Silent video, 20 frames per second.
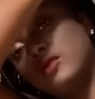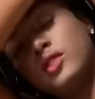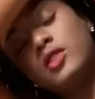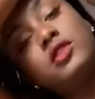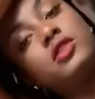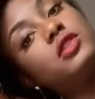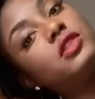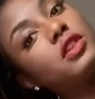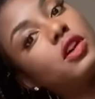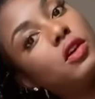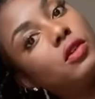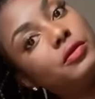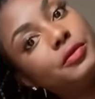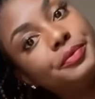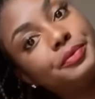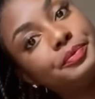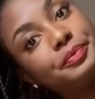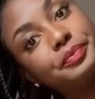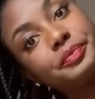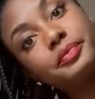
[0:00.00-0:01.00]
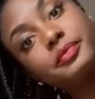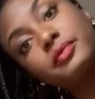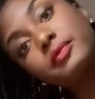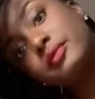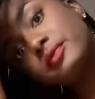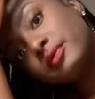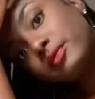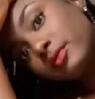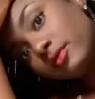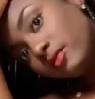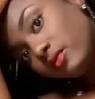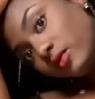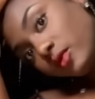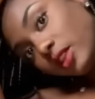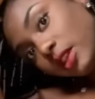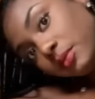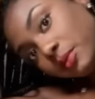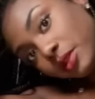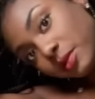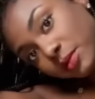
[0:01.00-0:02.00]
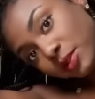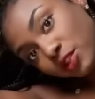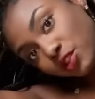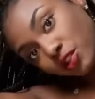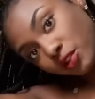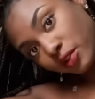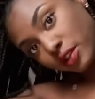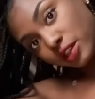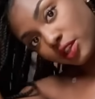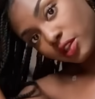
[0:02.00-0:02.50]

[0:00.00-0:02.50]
So I'm gonna be showing